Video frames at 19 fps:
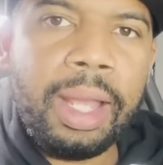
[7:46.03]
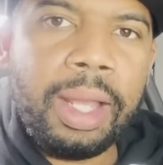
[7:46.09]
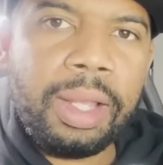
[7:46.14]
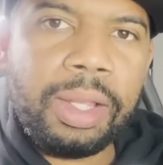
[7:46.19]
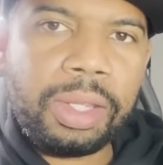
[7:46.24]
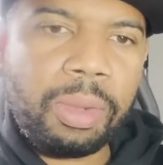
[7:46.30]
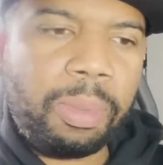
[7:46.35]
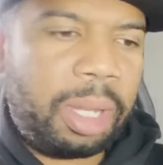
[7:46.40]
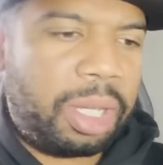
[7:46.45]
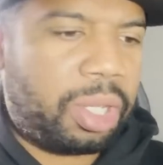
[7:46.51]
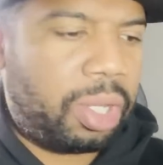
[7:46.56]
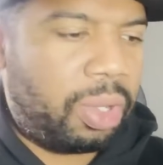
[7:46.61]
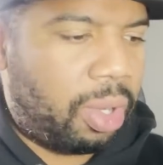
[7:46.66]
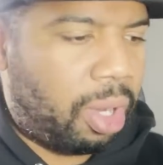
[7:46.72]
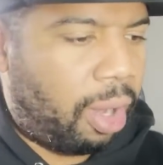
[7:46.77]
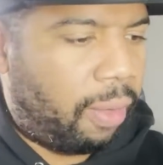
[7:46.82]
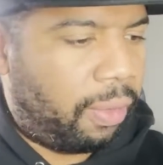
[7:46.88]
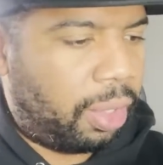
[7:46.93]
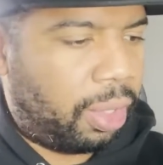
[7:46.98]
So make sure you
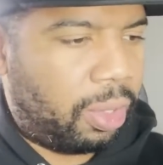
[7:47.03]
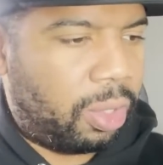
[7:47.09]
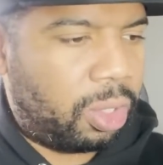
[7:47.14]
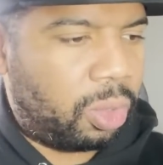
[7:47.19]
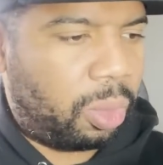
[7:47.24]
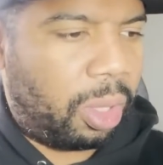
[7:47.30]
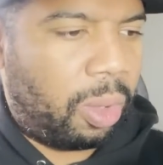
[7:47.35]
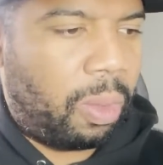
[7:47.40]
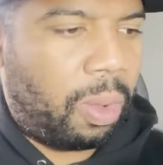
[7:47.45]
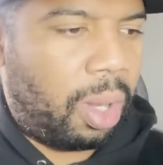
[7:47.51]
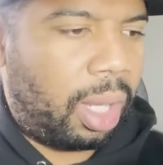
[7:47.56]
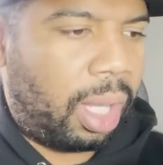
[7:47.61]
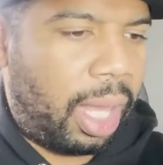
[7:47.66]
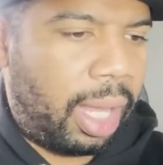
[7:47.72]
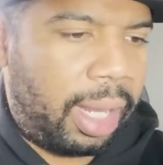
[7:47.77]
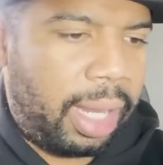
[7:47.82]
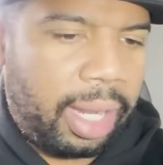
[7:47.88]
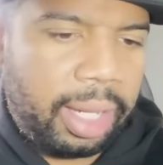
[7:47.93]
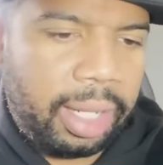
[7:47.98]
cover those. We don't want
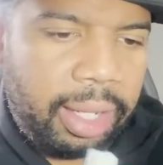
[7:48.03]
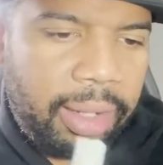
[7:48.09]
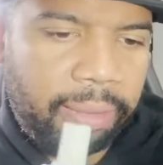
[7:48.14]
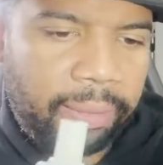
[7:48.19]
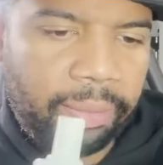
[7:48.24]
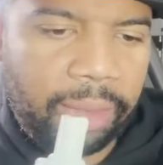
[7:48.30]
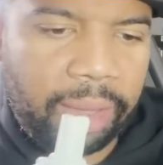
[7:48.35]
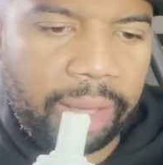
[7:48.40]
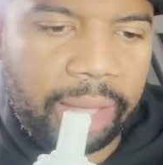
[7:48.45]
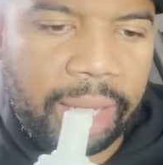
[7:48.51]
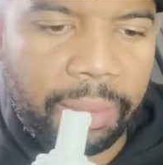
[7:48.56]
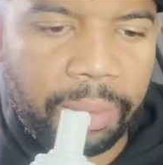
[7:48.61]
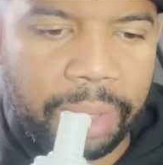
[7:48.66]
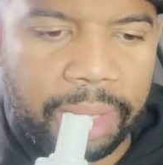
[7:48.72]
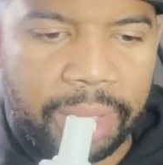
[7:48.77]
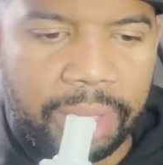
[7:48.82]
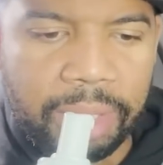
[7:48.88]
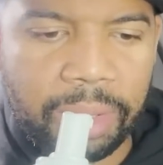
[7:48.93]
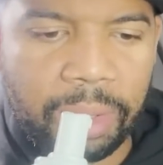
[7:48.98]
like any
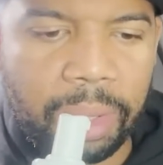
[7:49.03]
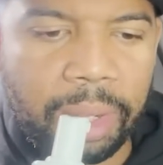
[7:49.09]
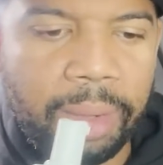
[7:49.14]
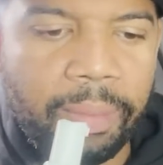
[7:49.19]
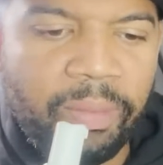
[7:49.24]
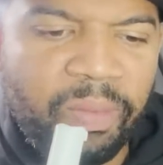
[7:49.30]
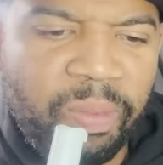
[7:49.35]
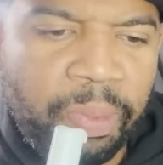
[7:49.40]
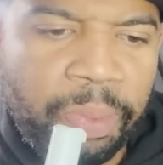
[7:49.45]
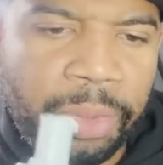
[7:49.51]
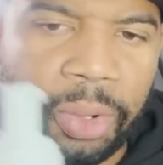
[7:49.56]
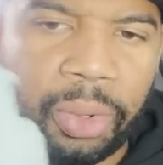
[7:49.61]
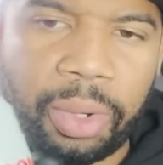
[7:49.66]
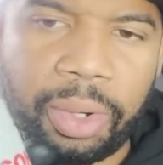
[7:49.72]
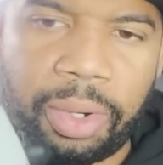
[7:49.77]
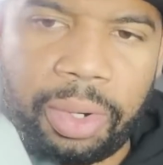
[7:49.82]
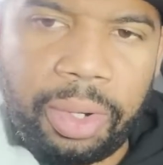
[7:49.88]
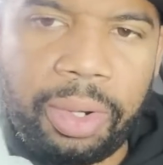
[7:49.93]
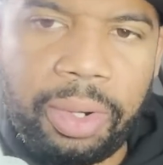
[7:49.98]
liquids or
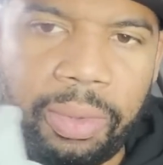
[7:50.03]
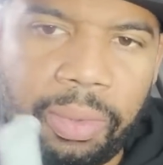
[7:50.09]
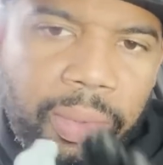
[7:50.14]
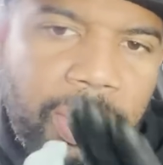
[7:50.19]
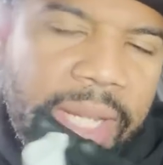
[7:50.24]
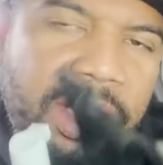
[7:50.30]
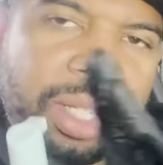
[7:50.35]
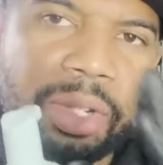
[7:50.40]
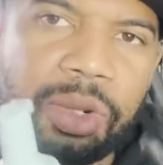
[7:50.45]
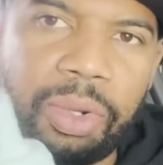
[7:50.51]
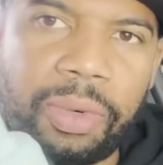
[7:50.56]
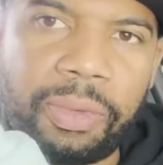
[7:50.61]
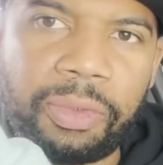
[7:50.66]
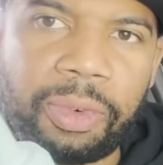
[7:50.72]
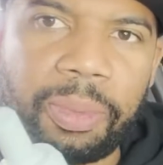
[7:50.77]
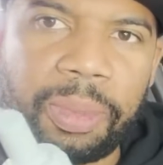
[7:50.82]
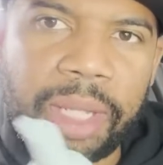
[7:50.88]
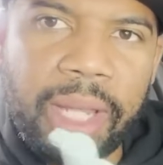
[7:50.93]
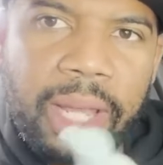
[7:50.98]
residue
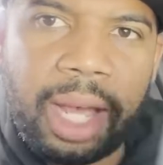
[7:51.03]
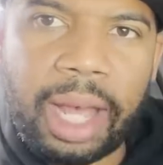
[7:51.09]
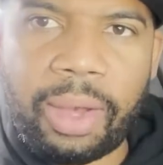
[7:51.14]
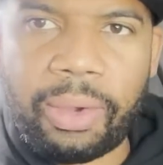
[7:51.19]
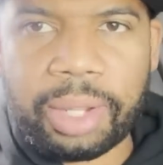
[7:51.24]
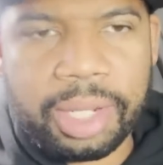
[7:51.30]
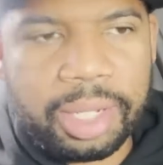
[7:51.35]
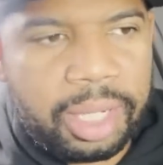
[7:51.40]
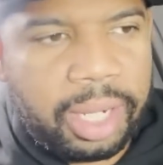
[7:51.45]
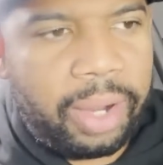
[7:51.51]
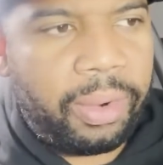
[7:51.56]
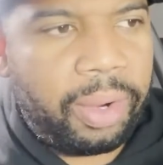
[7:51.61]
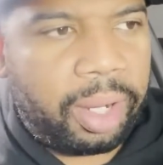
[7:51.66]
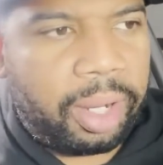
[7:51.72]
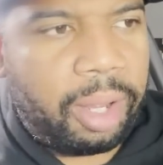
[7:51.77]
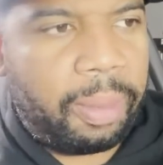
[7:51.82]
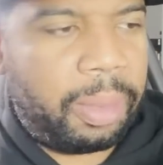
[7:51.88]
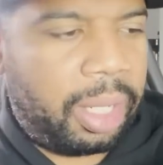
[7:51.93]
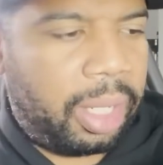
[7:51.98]
from the Alcantara
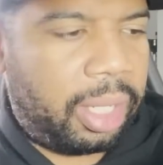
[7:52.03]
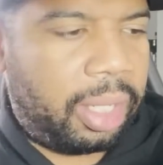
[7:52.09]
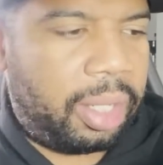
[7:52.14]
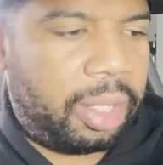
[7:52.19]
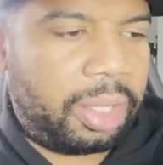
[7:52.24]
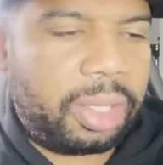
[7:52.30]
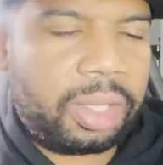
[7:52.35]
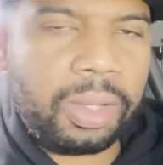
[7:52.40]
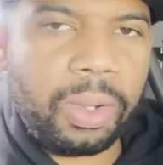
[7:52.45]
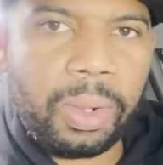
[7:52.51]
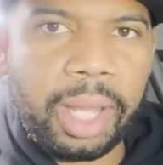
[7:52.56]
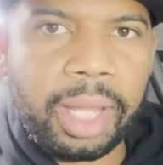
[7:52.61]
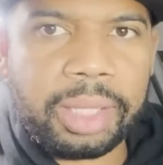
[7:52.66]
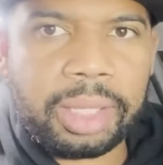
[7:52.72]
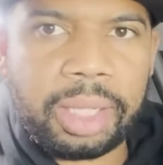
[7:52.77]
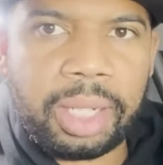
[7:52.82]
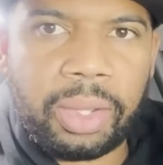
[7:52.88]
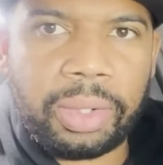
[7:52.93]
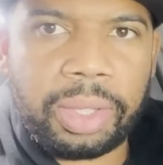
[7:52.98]
coming in here, the Stone
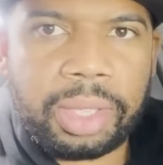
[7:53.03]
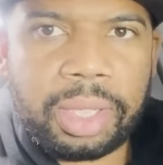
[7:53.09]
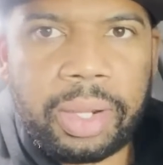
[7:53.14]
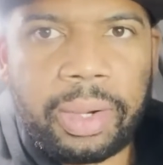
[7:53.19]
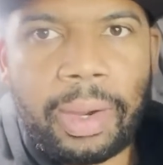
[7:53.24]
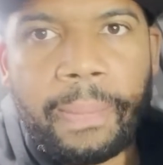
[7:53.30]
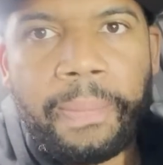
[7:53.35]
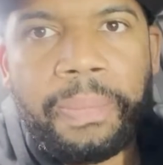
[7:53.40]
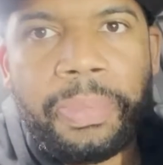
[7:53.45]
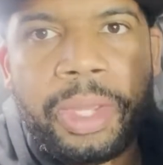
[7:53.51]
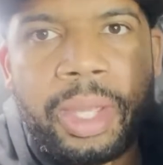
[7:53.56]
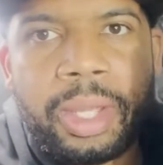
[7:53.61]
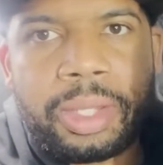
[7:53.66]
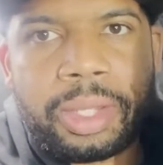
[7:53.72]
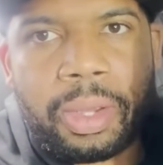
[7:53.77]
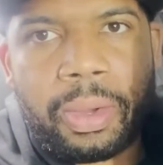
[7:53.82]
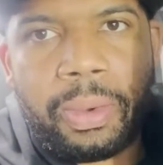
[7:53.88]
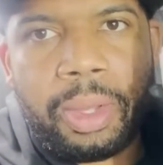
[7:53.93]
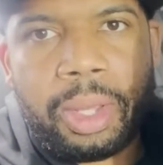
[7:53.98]
X and Alcantara.
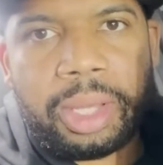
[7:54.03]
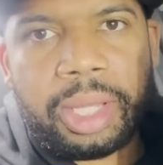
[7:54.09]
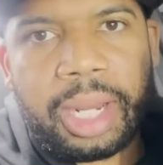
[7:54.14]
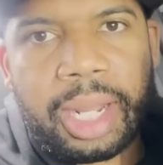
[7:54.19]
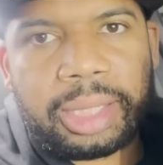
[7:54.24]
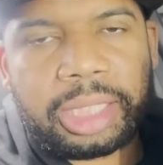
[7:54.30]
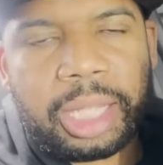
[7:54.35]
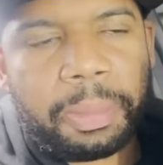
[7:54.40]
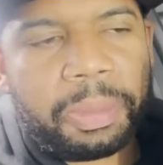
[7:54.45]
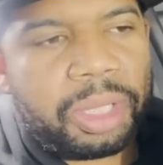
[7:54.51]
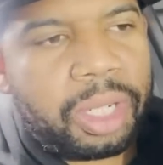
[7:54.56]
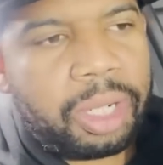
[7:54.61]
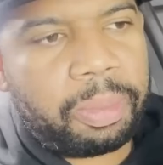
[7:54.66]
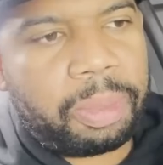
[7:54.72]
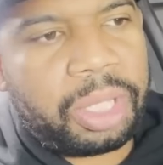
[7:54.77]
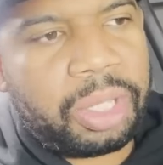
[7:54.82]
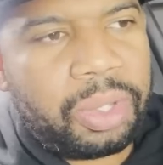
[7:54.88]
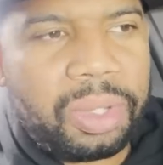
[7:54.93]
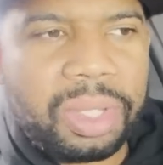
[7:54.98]
So the next step is going
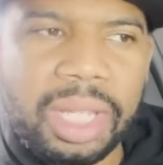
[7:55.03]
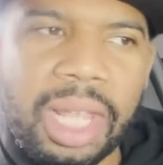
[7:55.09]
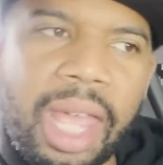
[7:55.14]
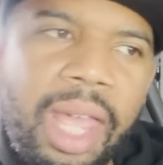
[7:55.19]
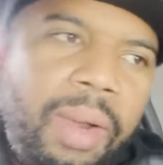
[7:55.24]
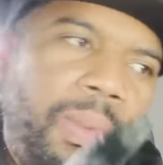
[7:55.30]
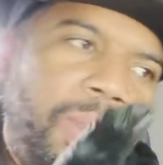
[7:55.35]
to be use that, and